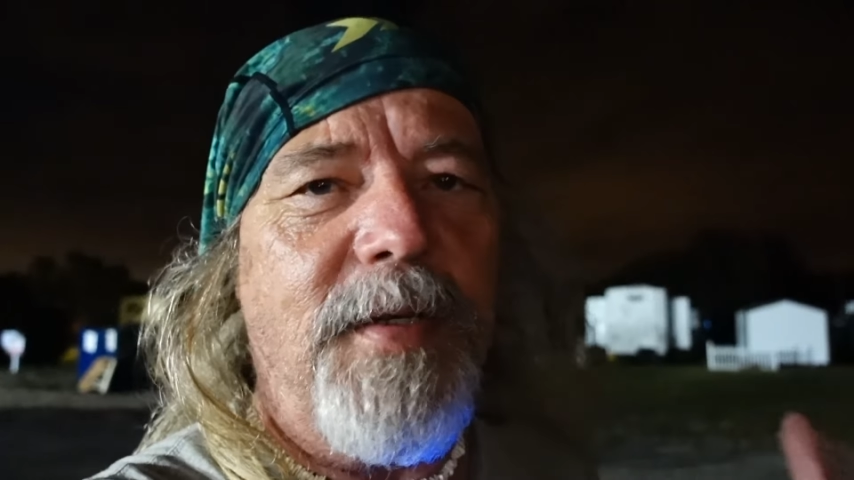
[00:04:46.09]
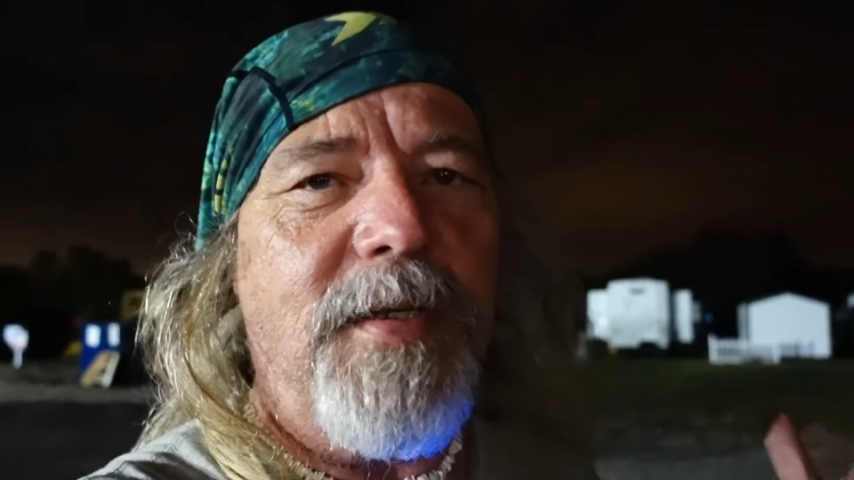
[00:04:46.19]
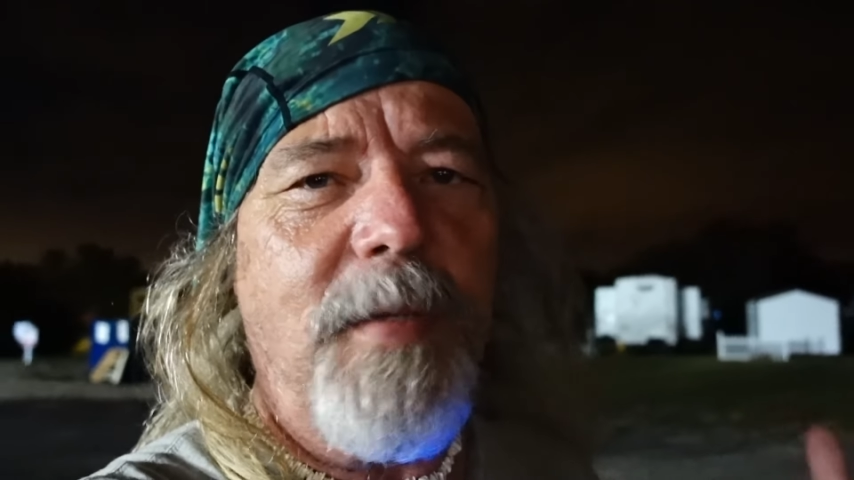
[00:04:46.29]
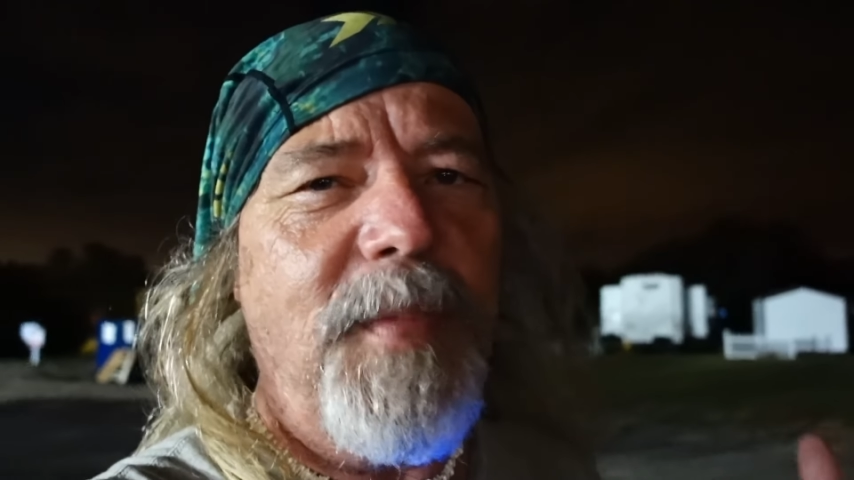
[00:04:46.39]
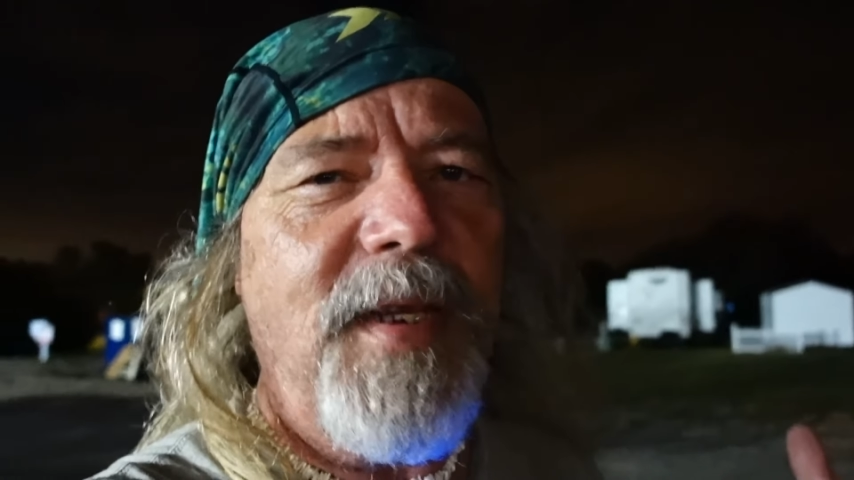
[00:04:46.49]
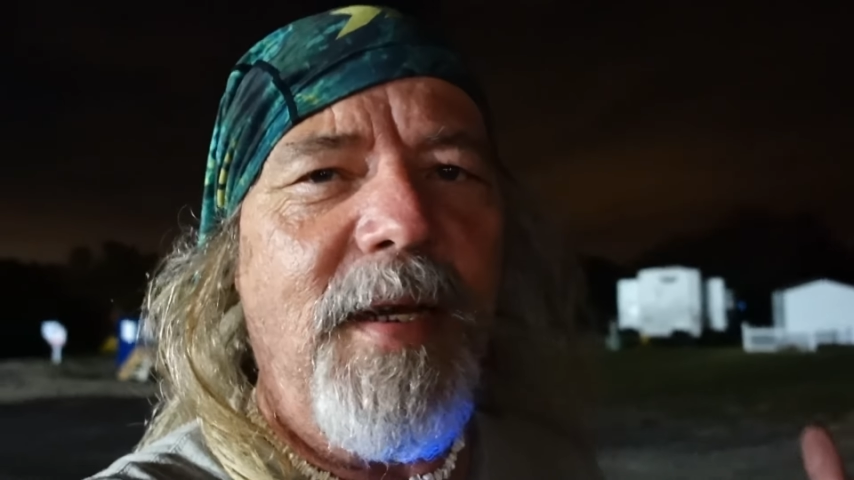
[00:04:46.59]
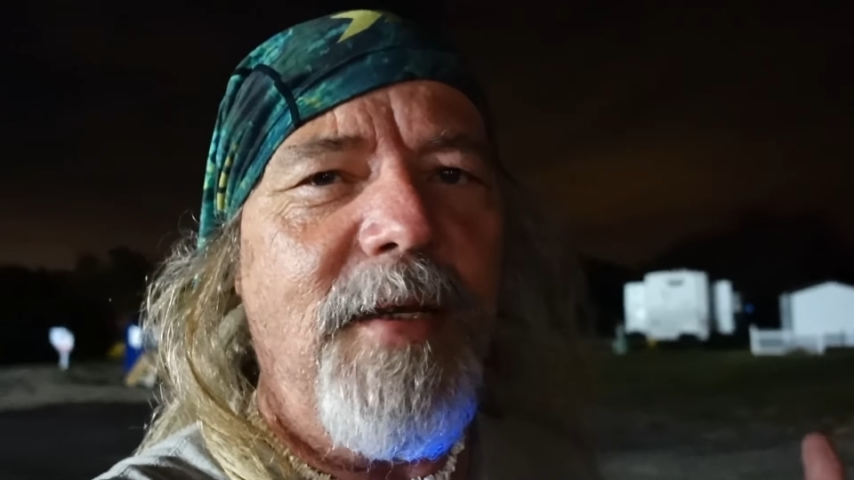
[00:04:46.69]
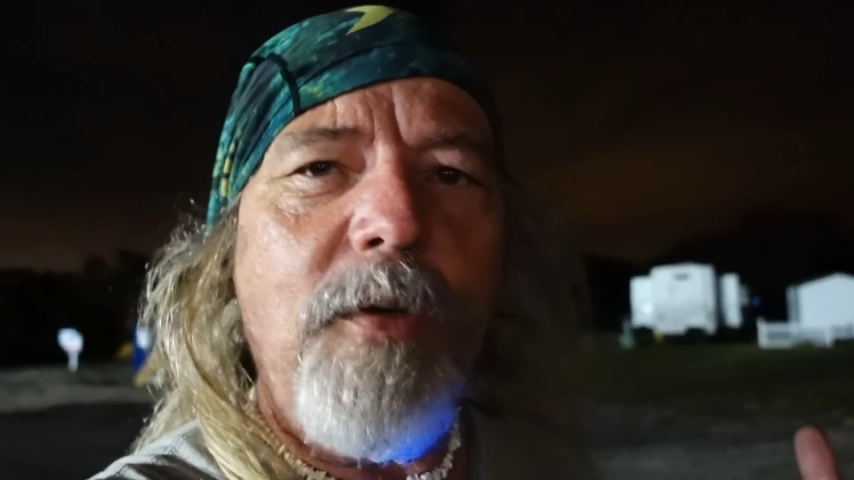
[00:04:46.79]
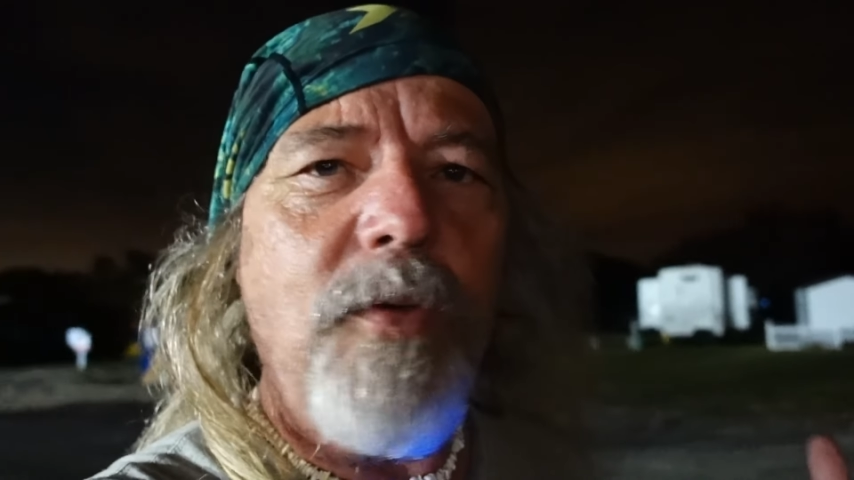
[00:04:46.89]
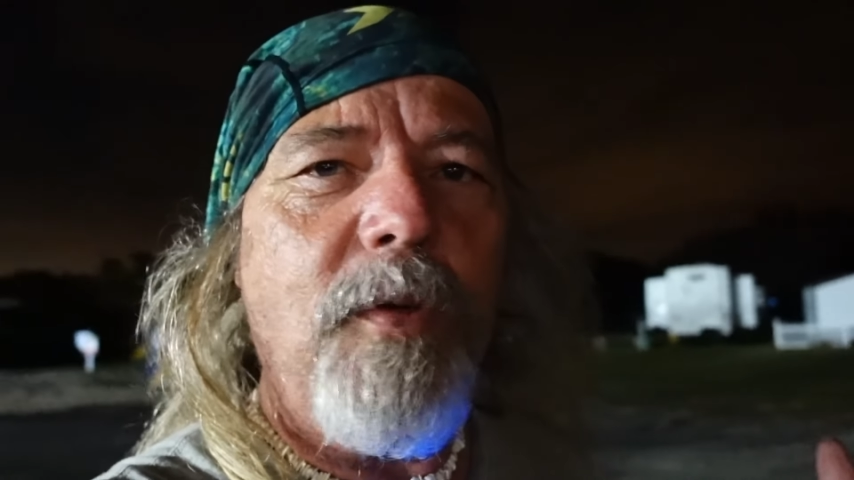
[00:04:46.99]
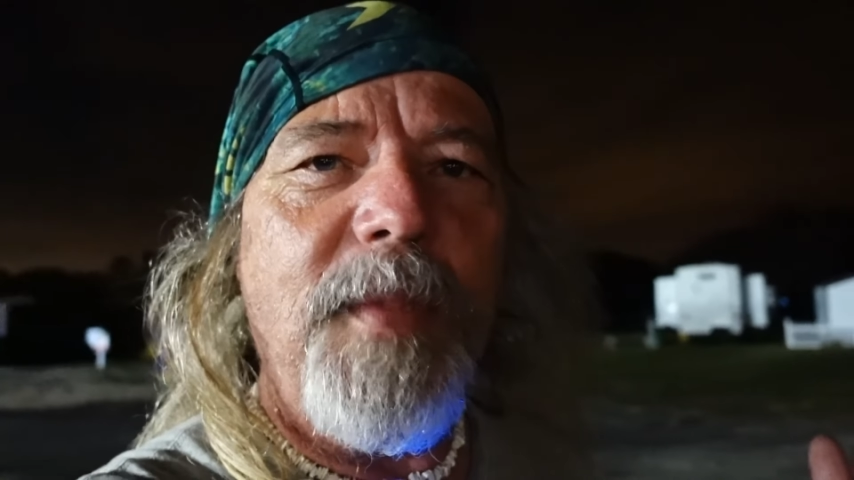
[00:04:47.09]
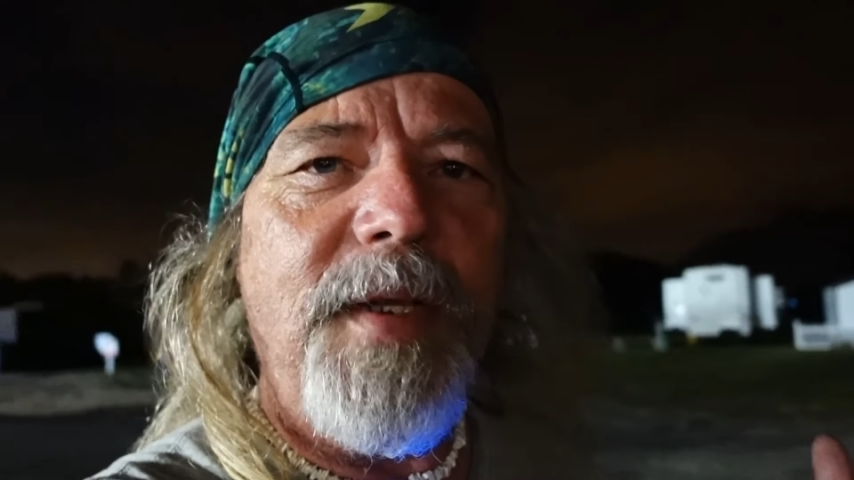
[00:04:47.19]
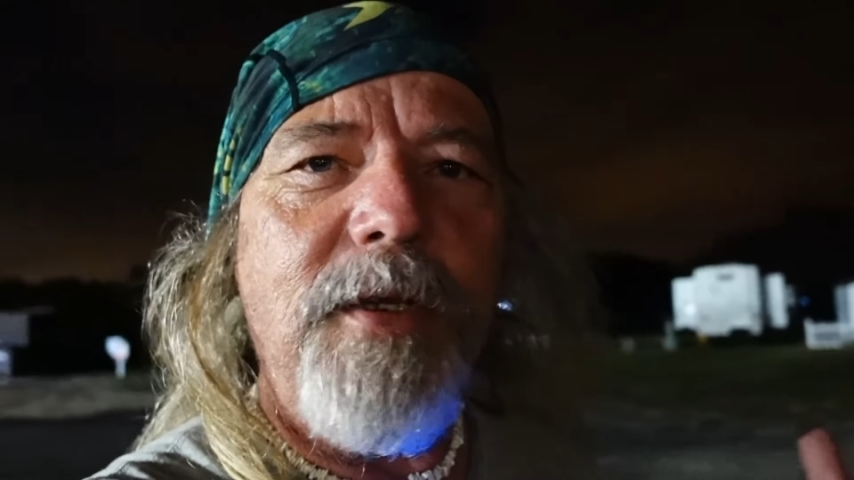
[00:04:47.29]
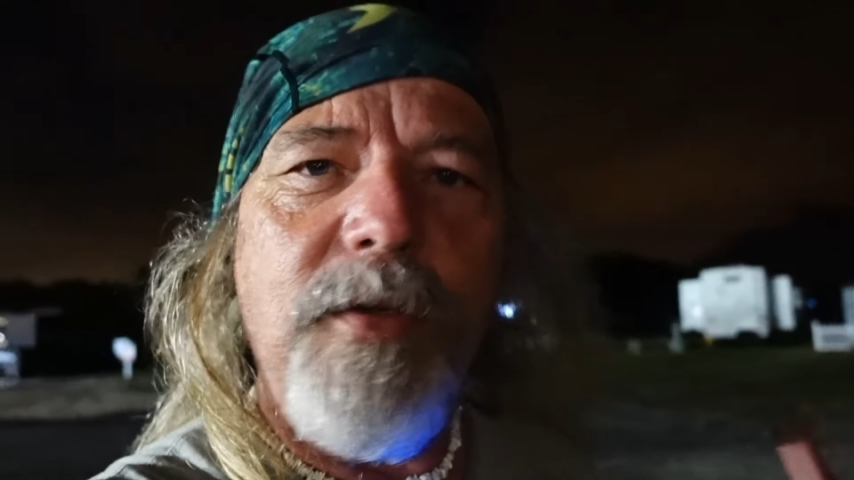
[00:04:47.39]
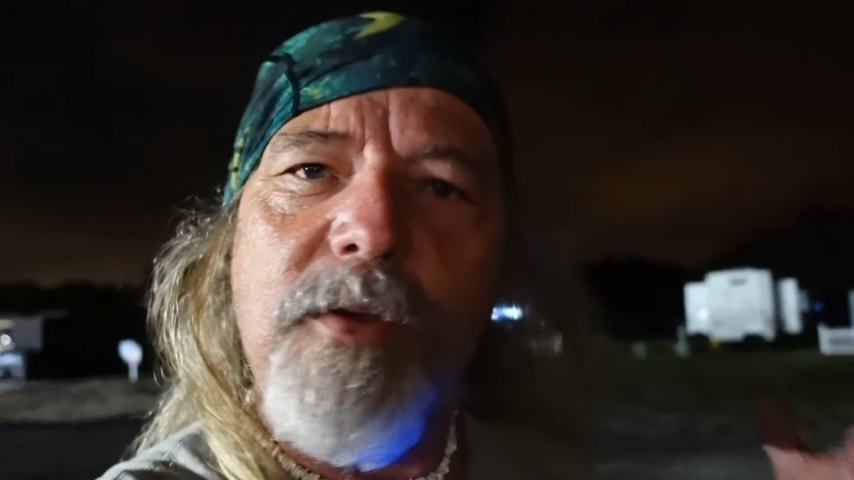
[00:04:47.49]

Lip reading: It's something I don't normally do.